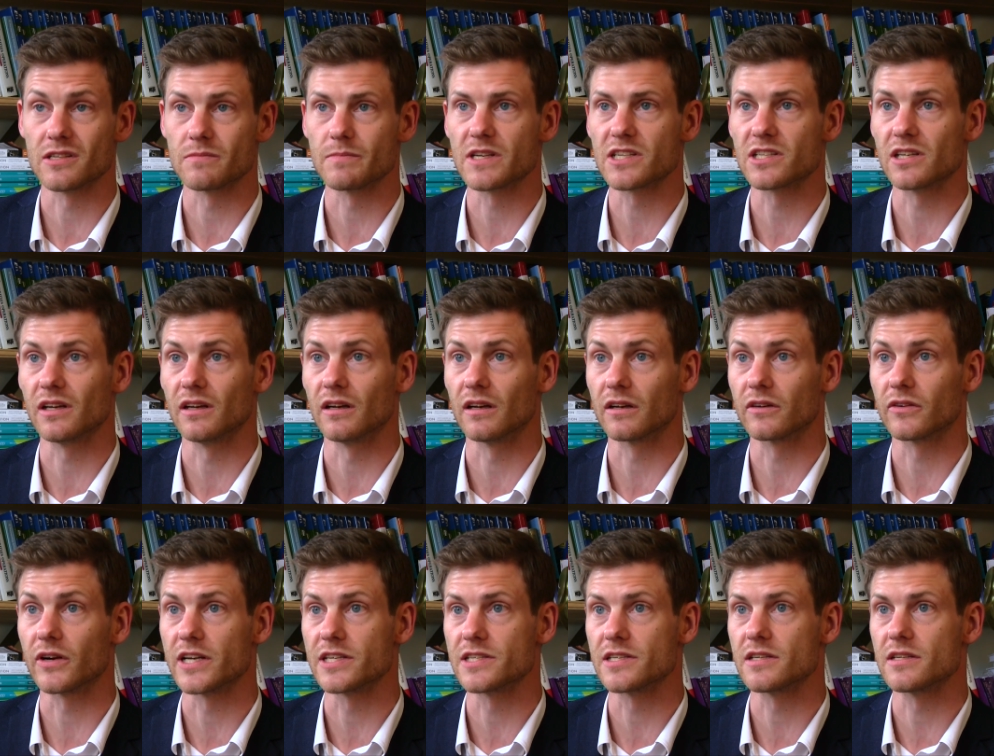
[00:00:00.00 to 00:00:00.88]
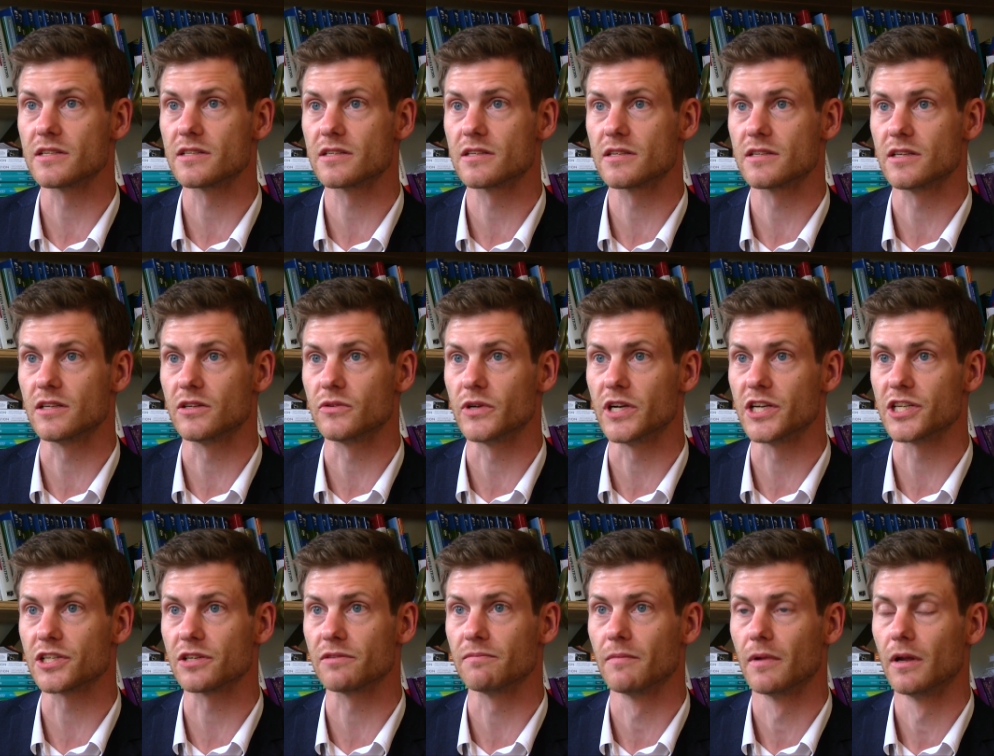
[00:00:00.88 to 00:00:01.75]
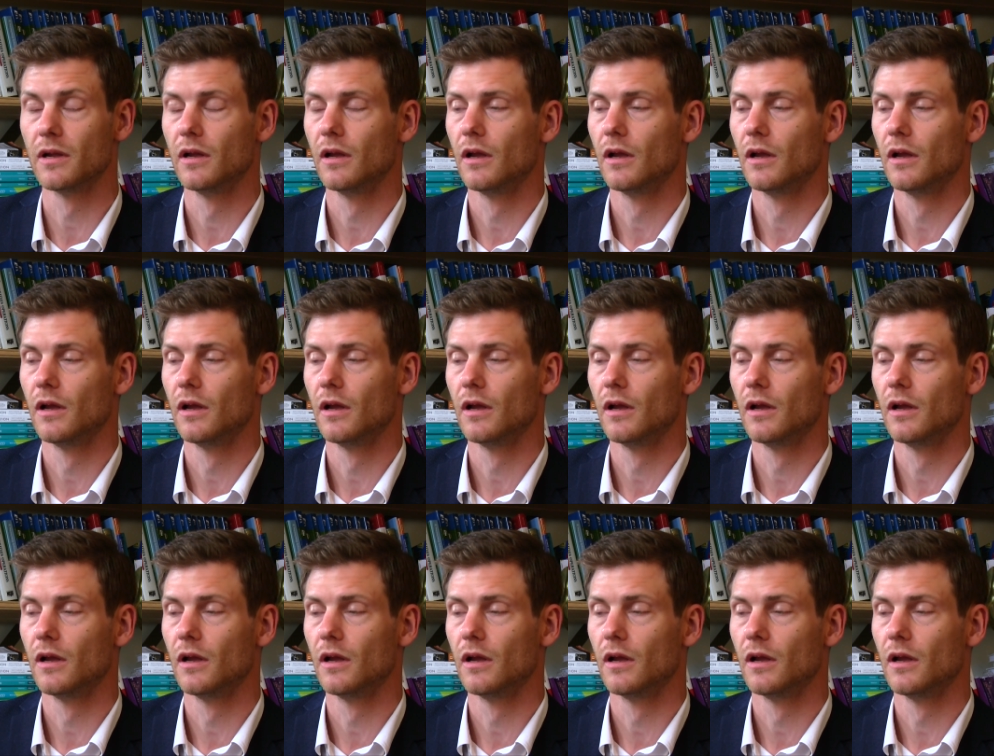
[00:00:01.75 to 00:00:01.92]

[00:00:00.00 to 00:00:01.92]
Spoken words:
especially in a crisis situation.